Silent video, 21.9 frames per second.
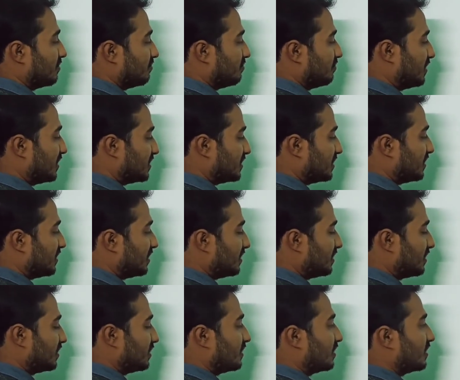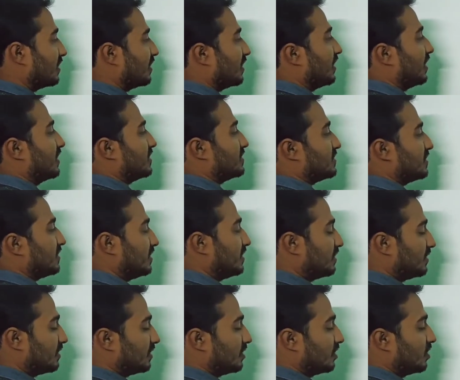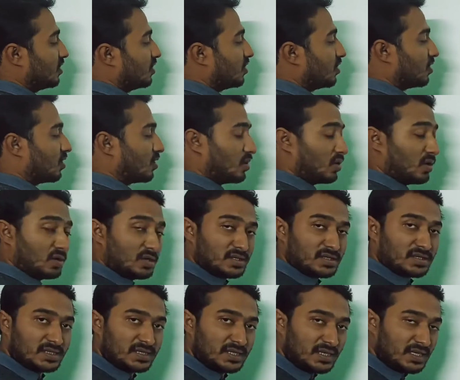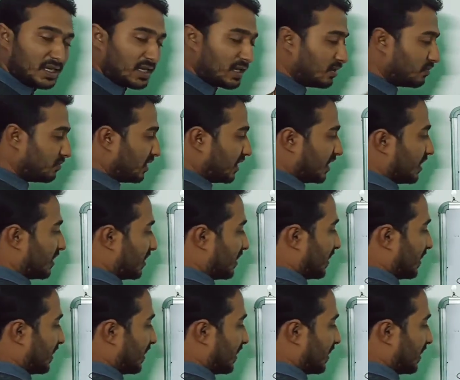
BC, AC or CA, we can